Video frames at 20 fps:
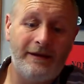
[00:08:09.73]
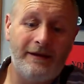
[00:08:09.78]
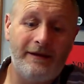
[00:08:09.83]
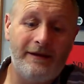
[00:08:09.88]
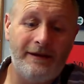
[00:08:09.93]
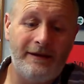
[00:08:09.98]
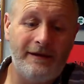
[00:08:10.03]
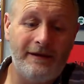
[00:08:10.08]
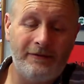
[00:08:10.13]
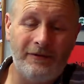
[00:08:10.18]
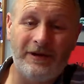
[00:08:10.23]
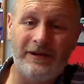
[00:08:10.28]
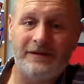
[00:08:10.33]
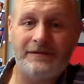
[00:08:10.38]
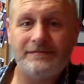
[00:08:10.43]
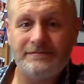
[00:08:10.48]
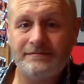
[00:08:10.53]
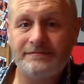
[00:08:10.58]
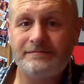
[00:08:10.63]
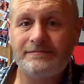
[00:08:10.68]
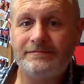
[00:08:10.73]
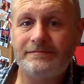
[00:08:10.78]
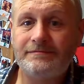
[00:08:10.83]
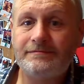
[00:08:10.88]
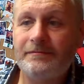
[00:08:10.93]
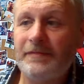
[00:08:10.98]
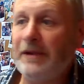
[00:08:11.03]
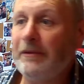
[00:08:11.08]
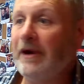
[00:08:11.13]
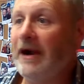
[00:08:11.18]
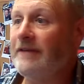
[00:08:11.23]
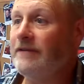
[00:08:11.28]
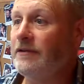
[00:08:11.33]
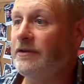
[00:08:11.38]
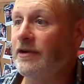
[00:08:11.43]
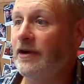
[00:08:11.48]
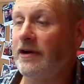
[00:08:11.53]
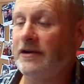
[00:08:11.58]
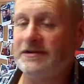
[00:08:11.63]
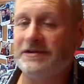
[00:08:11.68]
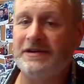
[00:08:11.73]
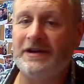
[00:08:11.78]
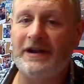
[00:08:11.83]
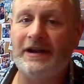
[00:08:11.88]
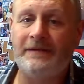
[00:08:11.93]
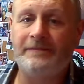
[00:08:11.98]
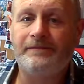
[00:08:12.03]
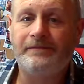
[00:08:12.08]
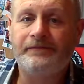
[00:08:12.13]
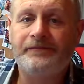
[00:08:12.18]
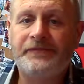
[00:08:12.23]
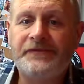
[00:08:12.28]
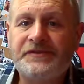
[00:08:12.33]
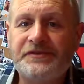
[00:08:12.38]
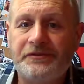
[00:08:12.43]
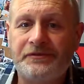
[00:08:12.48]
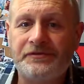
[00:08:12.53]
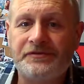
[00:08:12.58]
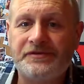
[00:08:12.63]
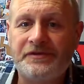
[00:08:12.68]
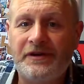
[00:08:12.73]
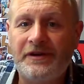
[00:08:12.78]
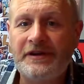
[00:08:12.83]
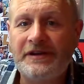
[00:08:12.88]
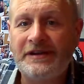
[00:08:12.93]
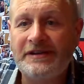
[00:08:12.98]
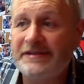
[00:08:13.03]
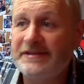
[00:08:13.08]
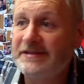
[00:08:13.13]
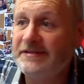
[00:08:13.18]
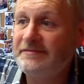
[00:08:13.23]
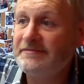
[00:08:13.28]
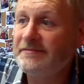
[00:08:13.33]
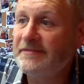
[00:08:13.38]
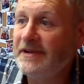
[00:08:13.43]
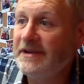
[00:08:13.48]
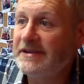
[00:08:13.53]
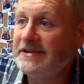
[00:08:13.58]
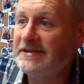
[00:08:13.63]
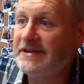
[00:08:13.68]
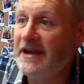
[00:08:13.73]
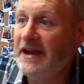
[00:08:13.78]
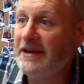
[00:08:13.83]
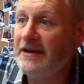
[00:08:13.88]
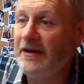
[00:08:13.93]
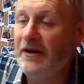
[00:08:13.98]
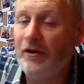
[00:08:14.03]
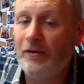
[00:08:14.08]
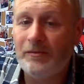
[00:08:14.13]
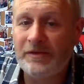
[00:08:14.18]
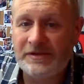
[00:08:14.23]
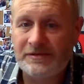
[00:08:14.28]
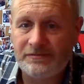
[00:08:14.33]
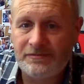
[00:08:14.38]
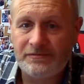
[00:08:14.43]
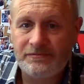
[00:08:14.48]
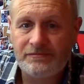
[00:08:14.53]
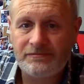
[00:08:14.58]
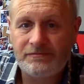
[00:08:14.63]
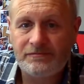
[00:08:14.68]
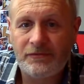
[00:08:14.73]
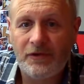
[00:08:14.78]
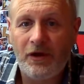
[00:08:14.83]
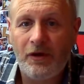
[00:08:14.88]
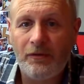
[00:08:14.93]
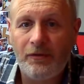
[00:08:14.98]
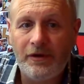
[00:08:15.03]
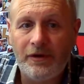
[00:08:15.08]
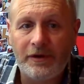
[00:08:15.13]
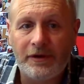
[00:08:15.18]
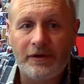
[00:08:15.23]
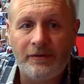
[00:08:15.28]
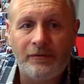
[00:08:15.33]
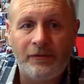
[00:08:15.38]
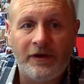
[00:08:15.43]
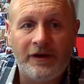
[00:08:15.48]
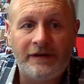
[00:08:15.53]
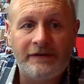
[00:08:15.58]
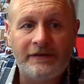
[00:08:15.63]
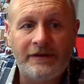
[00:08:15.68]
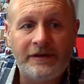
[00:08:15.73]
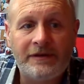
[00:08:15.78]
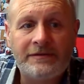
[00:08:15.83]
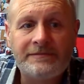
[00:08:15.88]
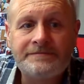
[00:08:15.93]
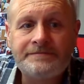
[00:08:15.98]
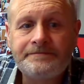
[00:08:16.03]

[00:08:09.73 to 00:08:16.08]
Uh, well, me wife and daughter are. Son's not He's He's staying at home. He's got work and what have you.